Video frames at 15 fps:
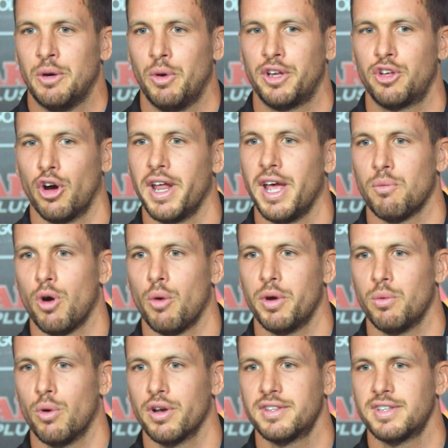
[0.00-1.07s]
we'd got out what
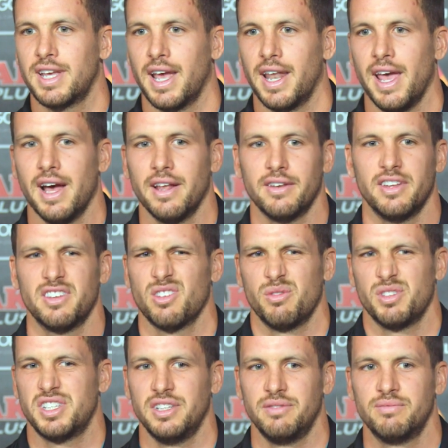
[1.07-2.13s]
we wanted to get out, and there's
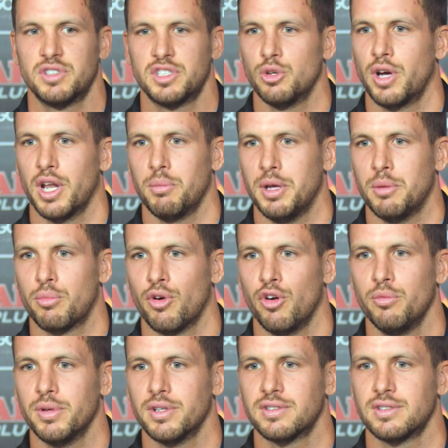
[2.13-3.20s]
obviously still going to be
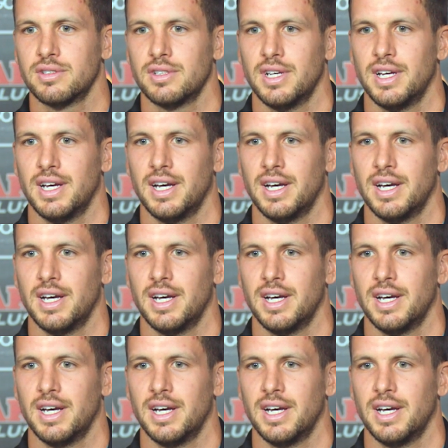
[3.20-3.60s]
improvements